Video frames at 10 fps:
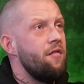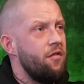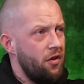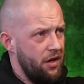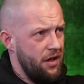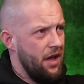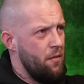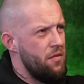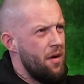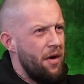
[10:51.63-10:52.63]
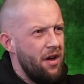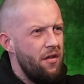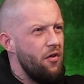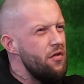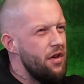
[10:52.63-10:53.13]
fucking, it was a bit
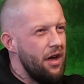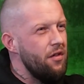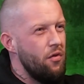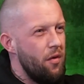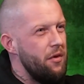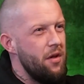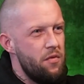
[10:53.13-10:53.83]
uncertain, know what I mean?